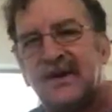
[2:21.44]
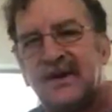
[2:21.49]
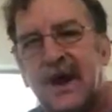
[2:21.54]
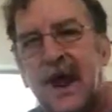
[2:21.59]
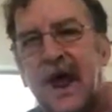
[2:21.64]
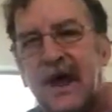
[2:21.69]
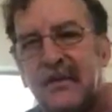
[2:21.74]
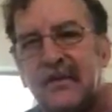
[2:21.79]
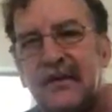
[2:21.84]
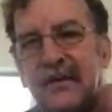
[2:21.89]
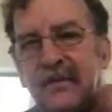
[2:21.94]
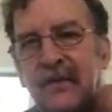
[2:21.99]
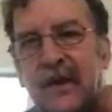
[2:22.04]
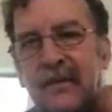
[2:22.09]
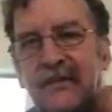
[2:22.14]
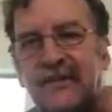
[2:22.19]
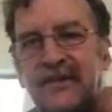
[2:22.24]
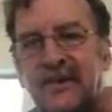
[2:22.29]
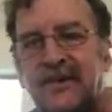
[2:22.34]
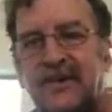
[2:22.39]
is an accurate
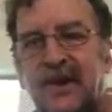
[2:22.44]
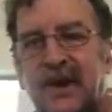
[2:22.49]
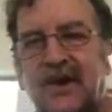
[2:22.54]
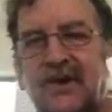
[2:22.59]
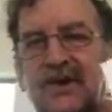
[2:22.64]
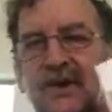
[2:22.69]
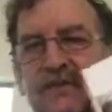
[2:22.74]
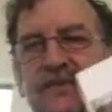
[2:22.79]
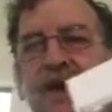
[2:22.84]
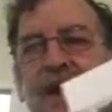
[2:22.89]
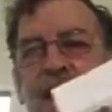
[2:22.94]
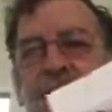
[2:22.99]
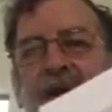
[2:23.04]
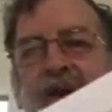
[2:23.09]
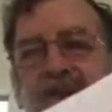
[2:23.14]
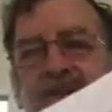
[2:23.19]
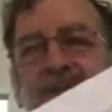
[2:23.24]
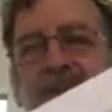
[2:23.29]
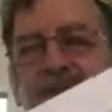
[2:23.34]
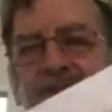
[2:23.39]
representation of the
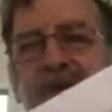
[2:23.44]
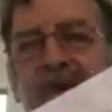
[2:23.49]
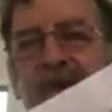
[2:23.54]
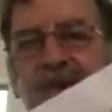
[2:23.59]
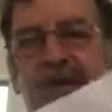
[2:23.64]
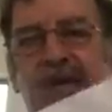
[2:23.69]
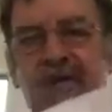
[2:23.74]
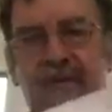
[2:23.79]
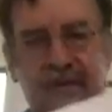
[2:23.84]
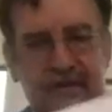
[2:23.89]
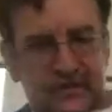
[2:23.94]
actual vehicle,